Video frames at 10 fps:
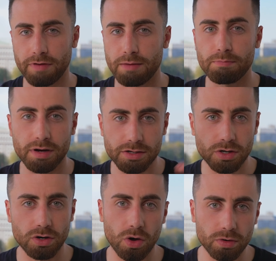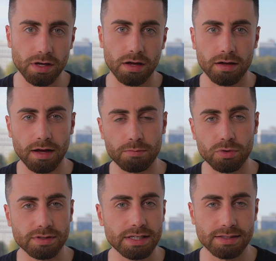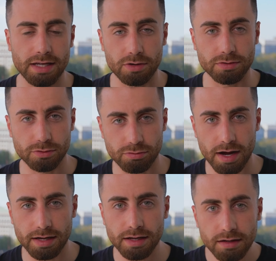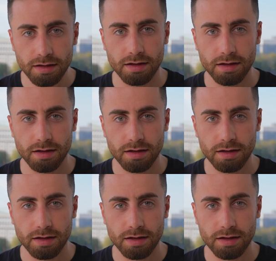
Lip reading: a much longer and more detailed training.